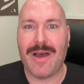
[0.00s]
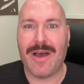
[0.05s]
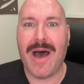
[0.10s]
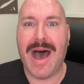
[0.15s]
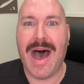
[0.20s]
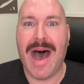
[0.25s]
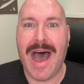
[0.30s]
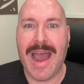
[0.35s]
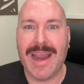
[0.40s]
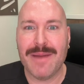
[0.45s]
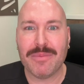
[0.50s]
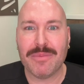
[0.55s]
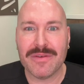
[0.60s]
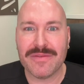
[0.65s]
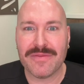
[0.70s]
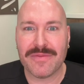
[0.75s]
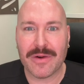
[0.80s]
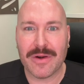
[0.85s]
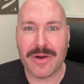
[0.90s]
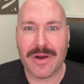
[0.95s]
Now, I
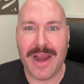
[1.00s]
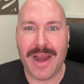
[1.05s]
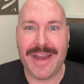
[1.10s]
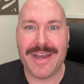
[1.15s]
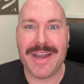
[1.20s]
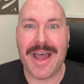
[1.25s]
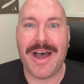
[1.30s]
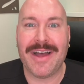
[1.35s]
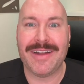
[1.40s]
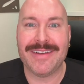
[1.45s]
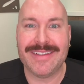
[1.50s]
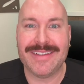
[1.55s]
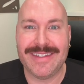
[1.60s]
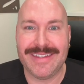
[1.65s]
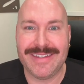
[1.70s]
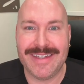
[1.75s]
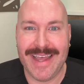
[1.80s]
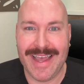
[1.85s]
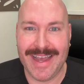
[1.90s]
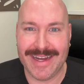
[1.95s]
prefer an
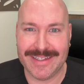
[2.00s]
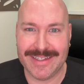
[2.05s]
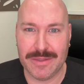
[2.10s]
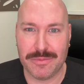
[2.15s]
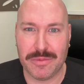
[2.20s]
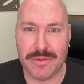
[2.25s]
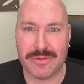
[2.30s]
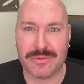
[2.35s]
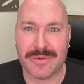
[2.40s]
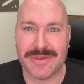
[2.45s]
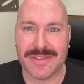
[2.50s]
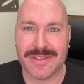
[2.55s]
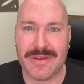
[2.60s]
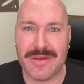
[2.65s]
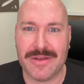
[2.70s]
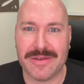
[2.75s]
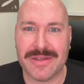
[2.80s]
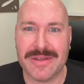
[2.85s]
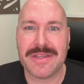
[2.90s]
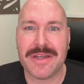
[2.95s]
undetectable
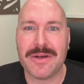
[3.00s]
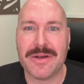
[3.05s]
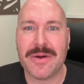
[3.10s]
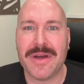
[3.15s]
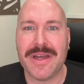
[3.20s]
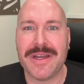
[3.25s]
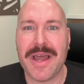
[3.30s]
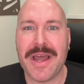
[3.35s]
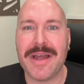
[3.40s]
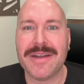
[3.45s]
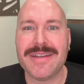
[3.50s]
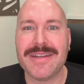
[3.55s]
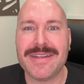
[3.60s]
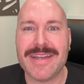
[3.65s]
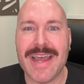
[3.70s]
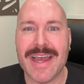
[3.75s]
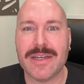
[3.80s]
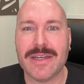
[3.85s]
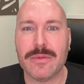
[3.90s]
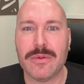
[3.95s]
result. So an
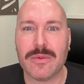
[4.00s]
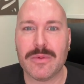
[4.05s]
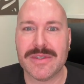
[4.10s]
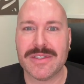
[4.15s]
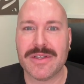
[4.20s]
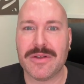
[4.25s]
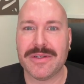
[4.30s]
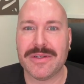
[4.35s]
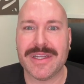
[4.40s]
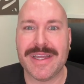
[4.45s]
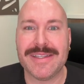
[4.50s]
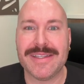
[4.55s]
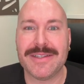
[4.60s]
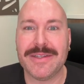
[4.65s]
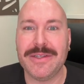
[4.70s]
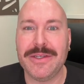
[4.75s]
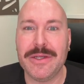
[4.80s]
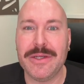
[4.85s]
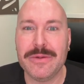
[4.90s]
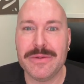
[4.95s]
undetectable result
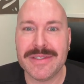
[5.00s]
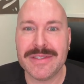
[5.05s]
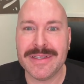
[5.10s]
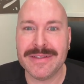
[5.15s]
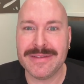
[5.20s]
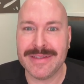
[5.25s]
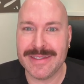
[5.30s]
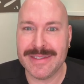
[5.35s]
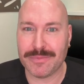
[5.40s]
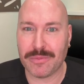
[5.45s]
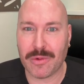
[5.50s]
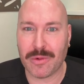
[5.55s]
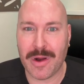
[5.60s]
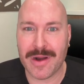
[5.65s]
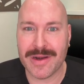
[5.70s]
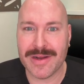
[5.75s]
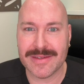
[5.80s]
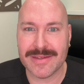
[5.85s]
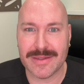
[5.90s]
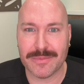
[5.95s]
is using these
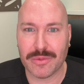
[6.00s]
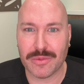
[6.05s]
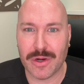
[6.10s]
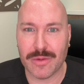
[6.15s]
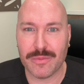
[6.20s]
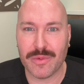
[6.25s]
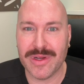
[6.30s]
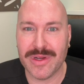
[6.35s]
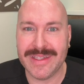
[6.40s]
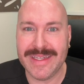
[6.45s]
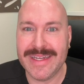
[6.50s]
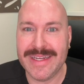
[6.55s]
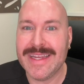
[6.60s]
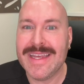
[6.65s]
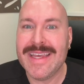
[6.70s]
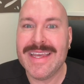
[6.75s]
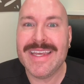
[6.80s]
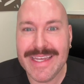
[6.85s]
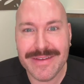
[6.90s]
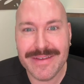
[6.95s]
products appropriately,
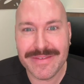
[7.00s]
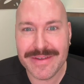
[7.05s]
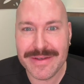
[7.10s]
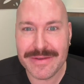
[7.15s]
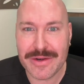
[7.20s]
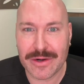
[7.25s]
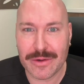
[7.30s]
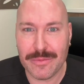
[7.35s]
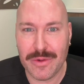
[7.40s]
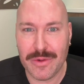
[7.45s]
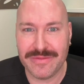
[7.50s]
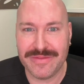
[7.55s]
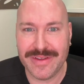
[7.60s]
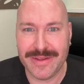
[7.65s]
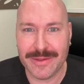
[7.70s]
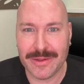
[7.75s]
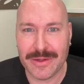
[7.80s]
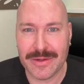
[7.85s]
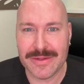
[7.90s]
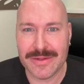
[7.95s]
even dermal
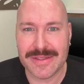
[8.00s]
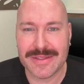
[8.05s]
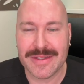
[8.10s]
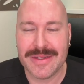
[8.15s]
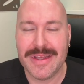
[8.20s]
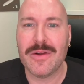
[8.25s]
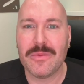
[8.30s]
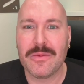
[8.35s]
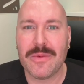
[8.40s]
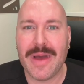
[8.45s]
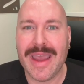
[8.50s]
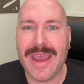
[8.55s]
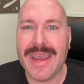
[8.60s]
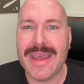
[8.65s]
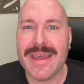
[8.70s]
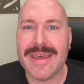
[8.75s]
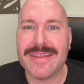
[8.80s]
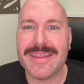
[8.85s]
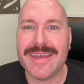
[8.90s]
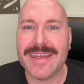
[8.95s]
fillers, in a
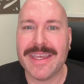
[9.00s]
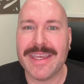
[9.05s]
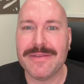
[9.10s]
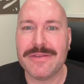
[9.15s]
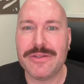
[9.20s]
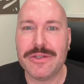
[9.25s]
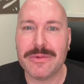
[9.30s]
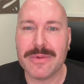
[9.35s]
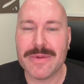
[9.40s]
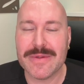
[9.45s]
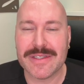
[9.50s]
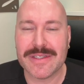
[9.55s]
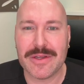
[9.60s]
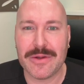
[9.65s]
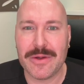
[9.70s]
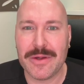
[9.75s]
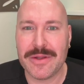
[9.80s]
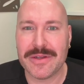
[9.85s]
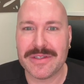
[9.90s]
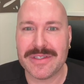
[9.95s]
way that gives you a
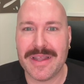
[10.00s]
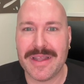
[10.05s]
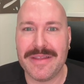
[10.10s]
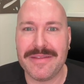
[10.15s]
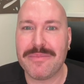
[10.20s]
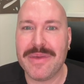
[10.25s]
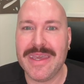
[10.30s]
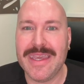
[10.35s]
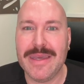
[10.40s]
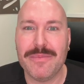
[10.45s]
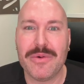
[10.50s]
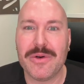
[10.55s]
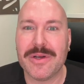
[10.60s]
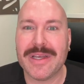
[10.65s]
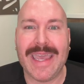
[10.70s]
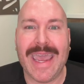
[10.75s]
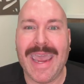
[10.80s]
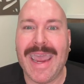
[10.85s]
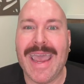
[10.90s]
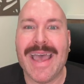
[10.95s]
result that people
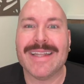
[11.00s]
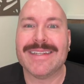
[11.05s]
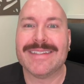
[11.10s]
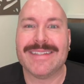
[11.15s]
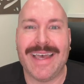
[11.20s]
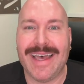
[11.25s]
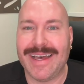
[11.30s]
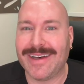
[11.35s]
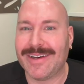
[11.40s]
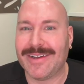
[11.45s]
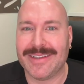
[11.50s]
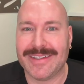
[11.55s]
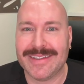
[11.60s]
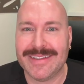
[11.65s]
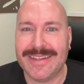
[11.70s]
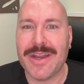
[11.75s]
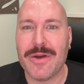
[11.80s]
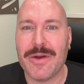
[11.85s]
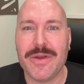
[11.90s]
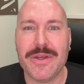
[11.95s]
can't tell.
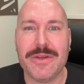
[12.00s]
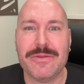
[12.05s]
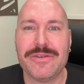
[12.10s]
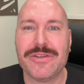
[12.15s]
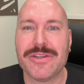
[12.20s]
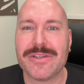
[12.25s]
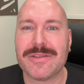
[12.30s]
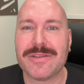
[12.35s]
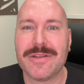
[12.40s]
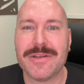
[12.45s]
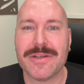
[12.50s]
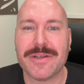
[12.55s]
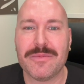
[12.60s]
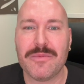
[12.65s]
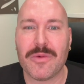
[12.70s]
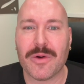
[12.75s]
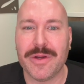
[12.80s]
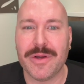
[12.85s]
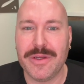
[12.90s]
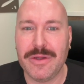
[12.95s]
You know, you just look
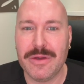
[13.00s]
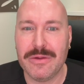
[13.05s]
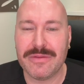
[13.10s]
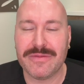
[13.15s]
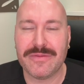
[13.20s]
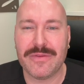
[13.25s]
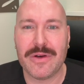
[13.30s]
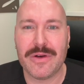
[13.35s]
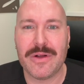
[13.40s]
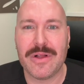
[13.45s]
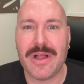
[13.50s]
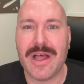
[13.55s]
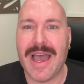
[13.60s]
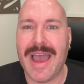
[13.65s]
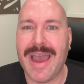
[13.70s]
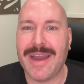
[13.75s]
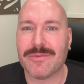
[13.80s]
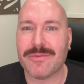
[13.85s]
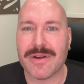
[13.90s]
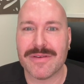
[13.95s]
more
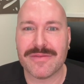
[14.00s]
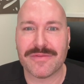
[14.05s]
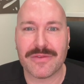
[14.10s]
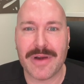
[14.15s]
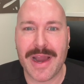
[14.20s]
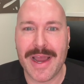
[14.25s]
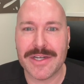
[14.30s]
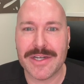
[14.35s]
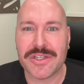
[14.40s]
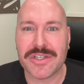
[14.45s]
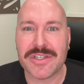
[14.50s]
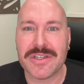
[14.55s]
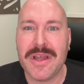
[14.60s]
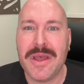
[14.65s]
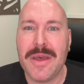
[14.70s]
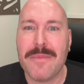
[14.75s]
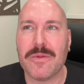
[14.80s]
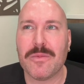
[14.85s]
youthful and refreshed.